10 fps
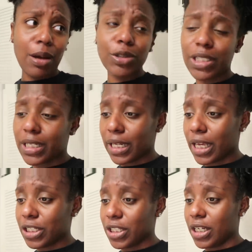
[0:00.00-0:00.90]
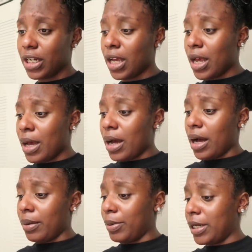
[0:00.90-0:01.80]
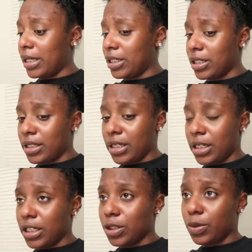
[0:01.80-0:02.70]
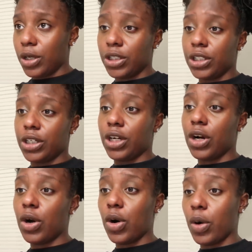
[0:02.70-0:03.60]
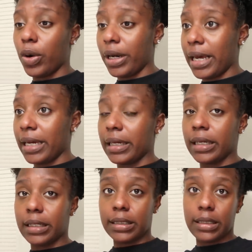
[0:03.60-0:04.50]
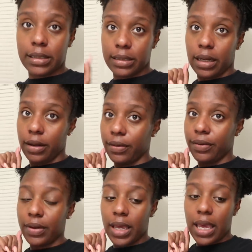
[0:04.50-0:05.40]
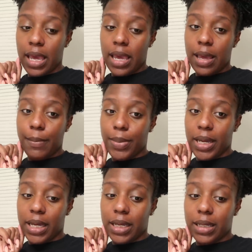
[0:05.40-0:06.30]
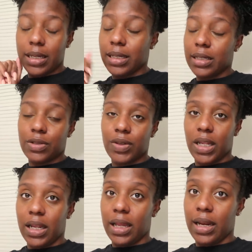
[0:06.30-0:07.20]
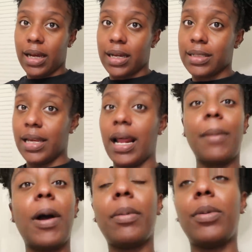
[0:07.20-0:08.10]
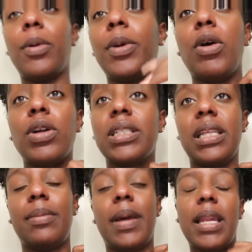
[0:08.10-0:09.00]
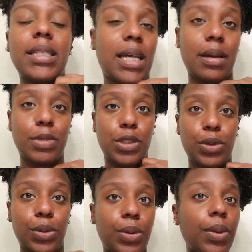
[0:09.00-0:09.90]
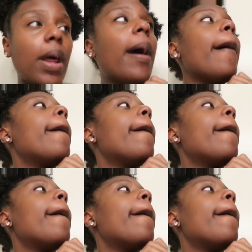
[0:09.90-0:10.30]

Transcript: I was just in the kitchen. Putting dishes in the dishwasher, all that good stuff. But it is really late, like I said. I probably won't be going to sleep anytime soon.